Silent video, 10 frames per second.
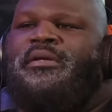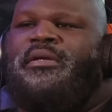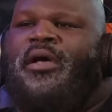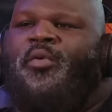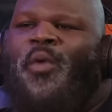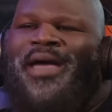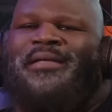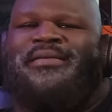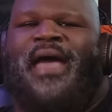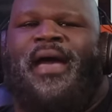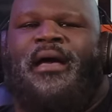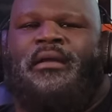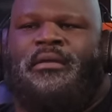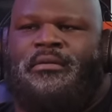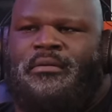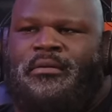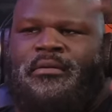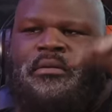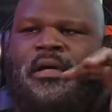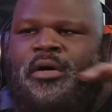a white towel
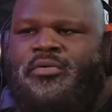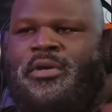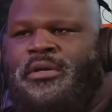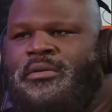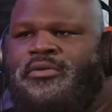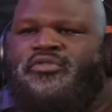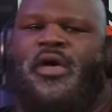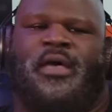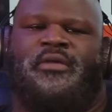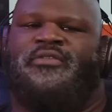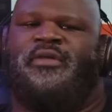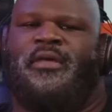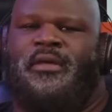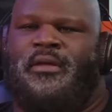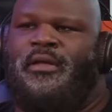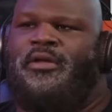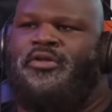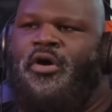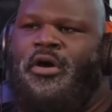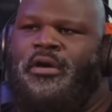on it so I could see it in the
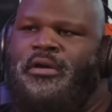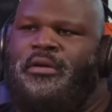dark.